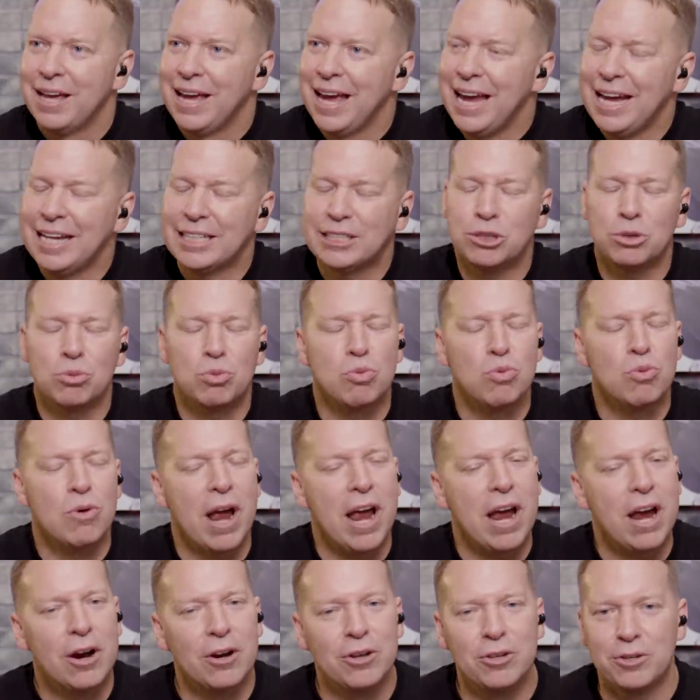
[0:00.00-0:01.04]
it's
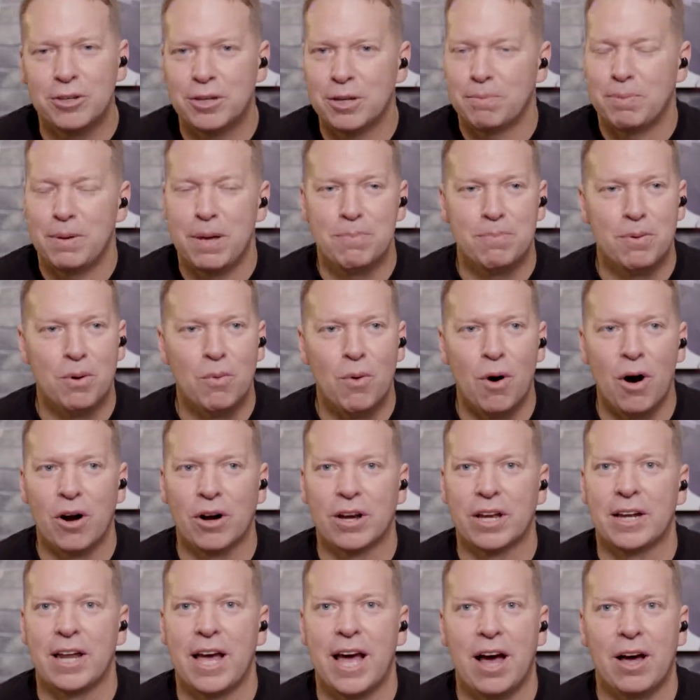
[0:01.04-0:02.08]
rare you get people
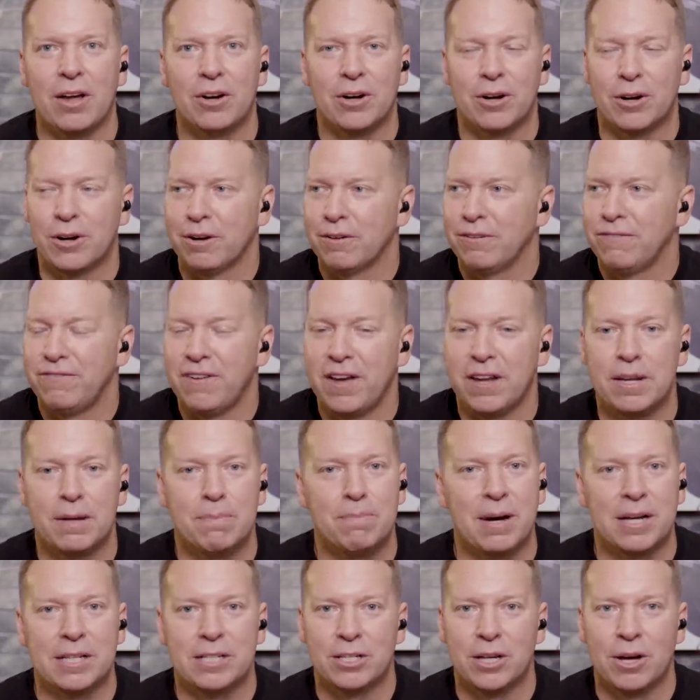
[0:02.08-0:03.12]
walking out or offended
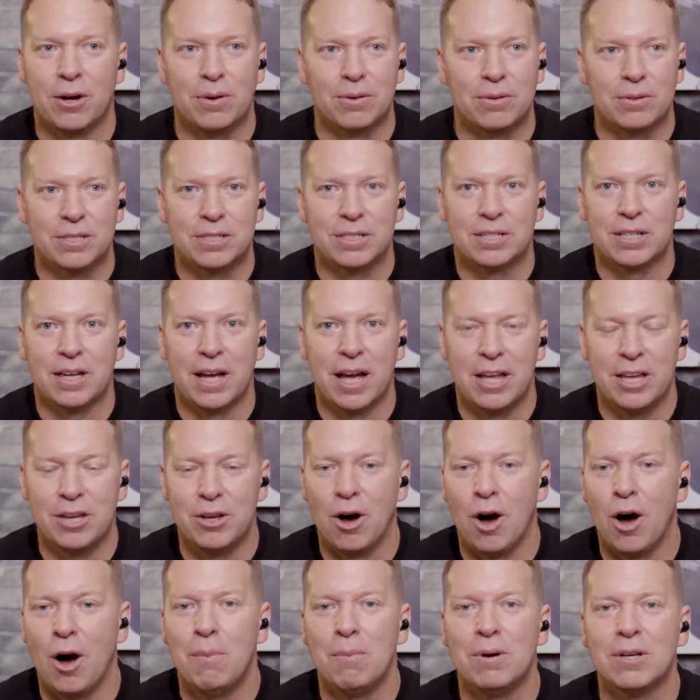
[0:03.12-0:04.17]
by jokes and you
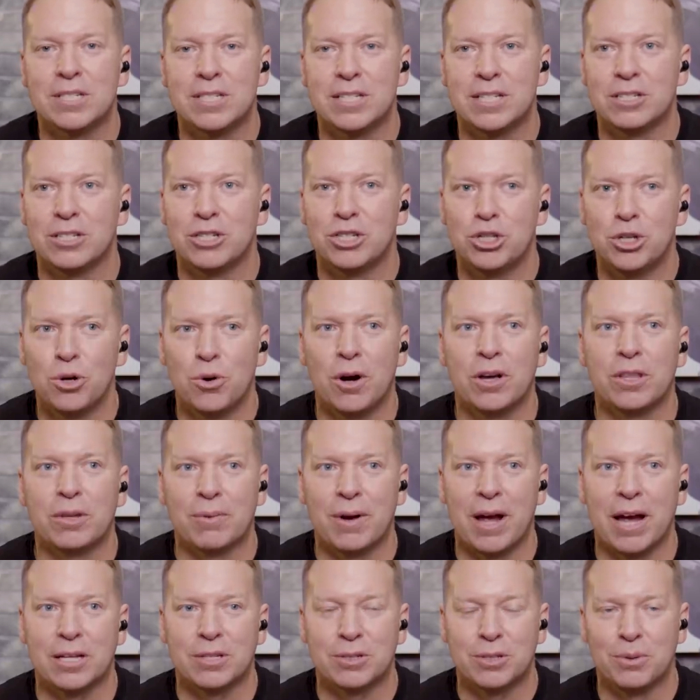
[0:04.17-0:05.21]
almost enjoy the
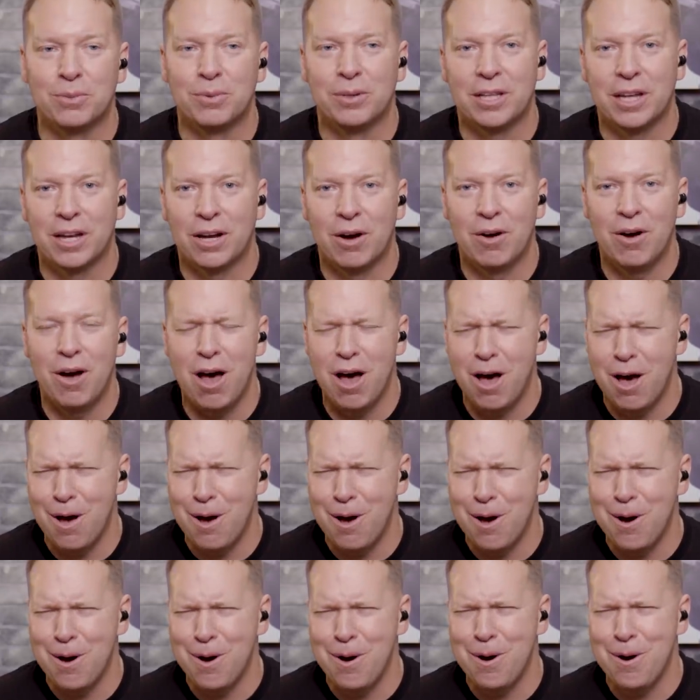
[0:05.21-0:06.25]
reaction when they go
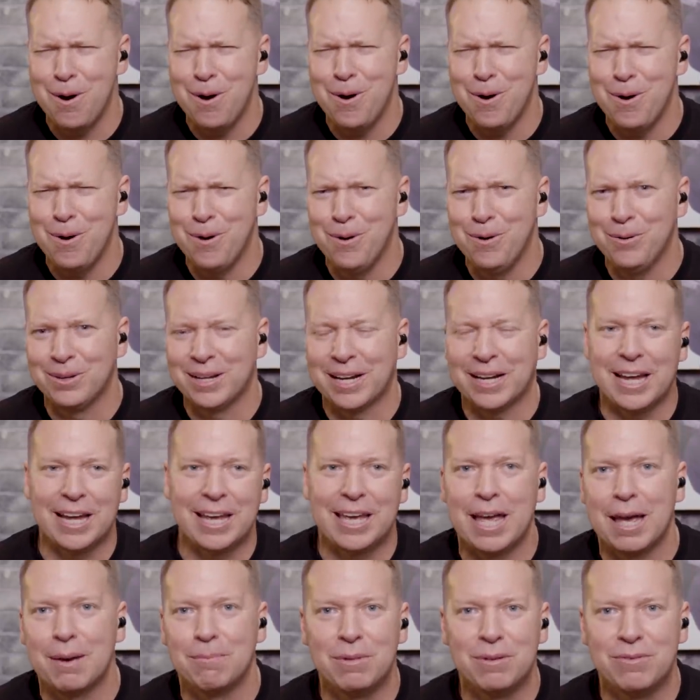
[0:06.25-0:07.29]
oh like i
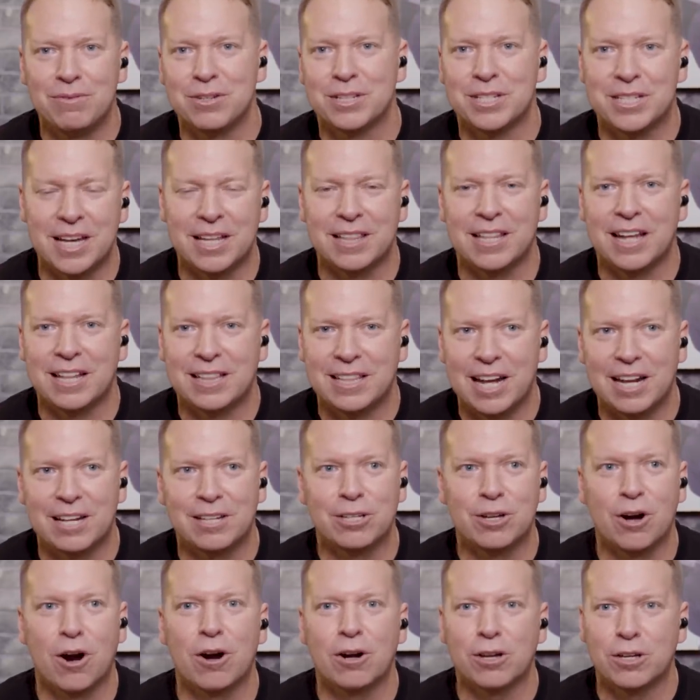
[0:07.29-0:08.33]
can't believe you said that that
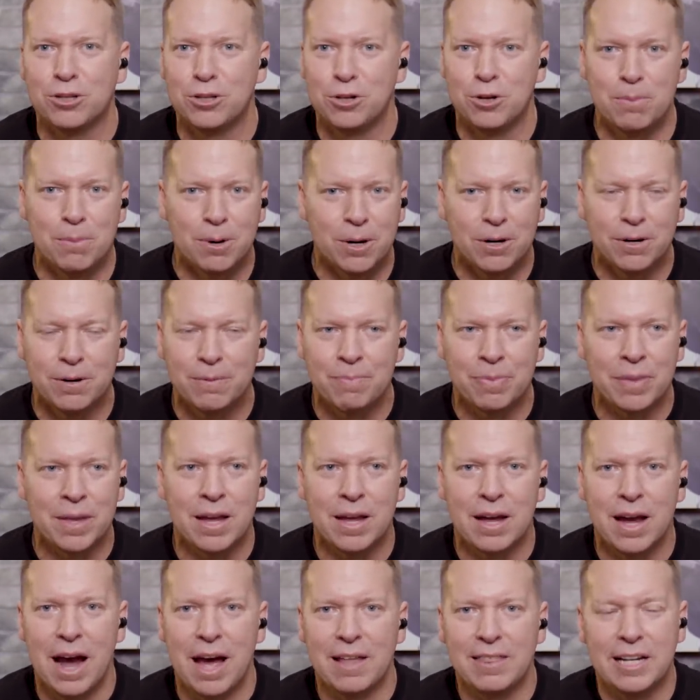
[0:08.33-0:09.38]
dark humor
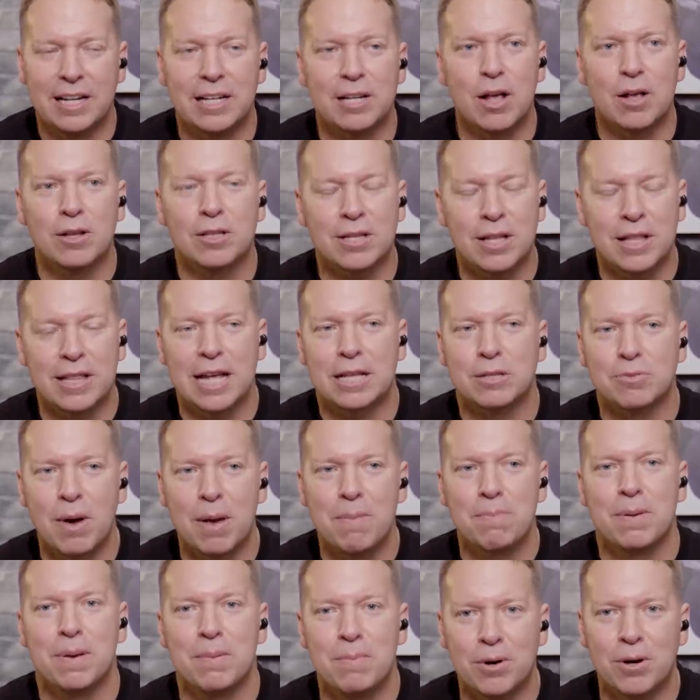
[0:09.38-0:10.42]
i think that's why
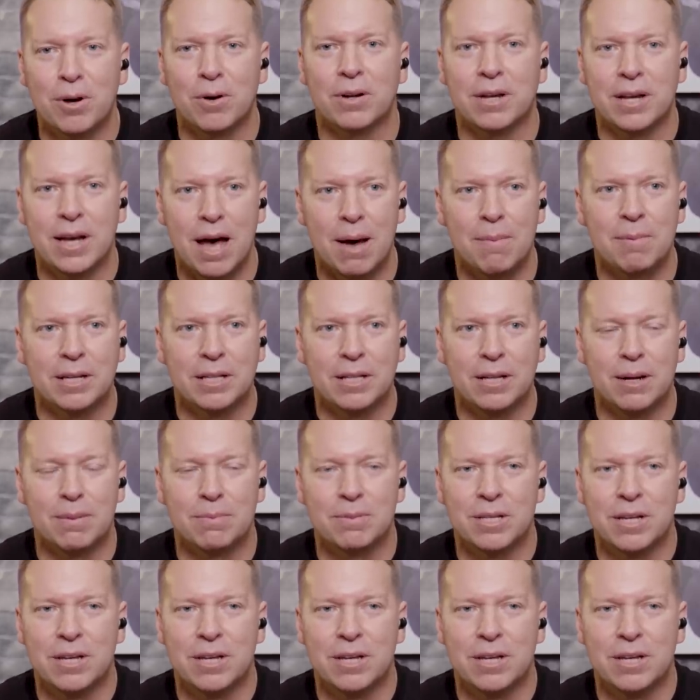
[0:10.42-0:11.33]
people go to comedy clubs